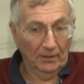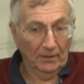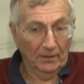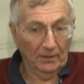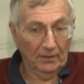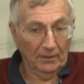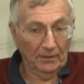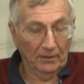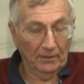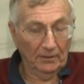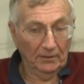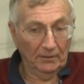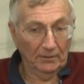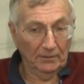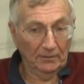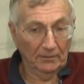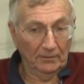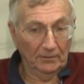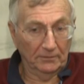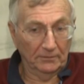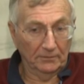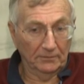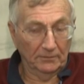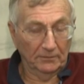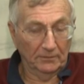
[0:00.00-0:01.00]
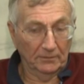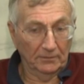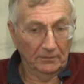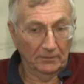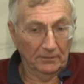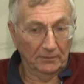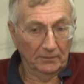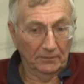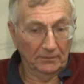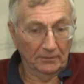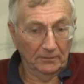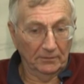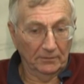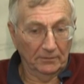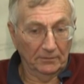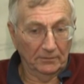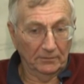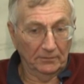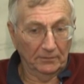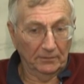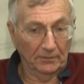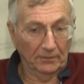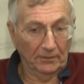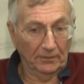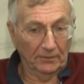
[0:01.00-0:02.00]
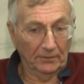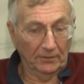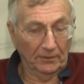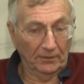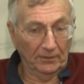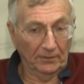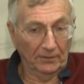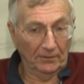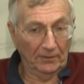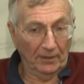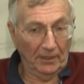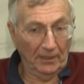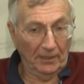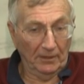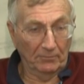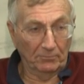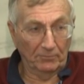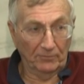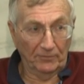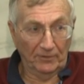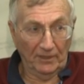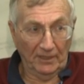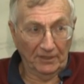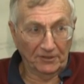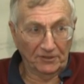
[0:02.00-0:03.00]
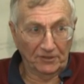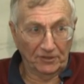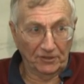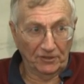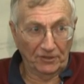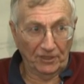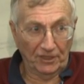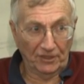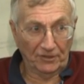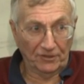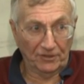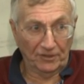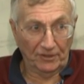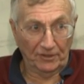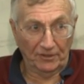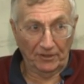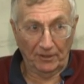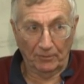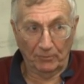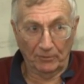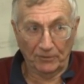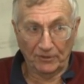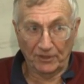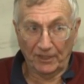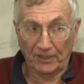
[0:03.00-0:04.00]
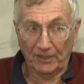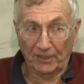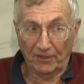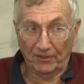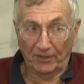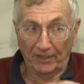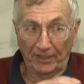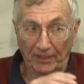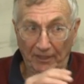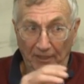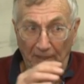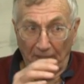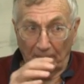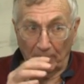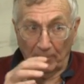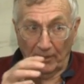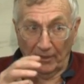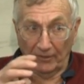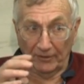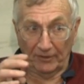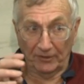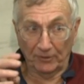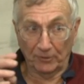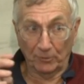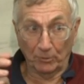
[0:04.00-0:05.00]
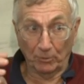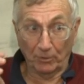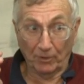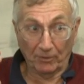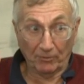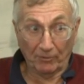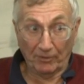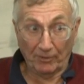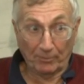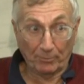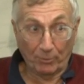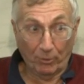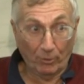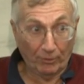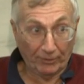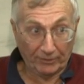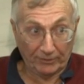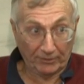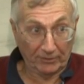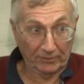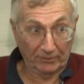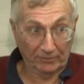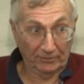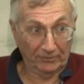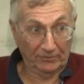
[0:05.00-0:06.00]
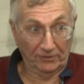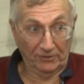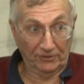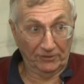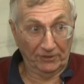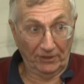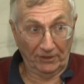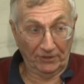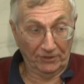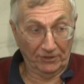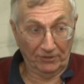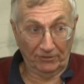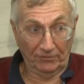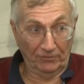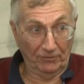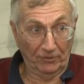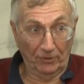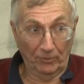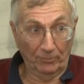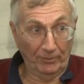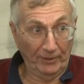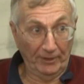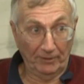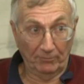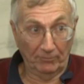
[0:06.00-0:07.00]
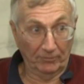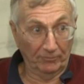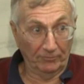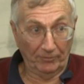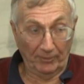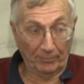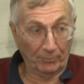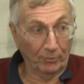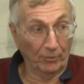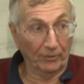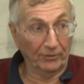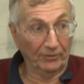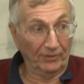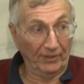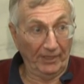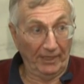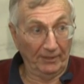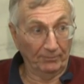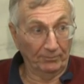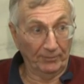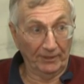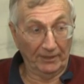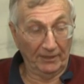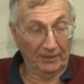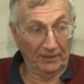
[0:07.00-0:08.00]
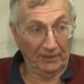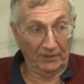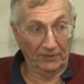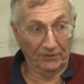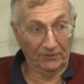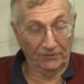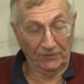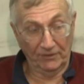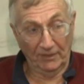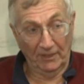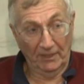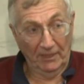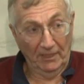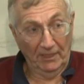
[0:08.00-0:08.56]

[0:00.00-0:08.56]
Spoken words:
uh, uh, I'm not suggesting there was anything amounting to a report to such. Nobody would report that because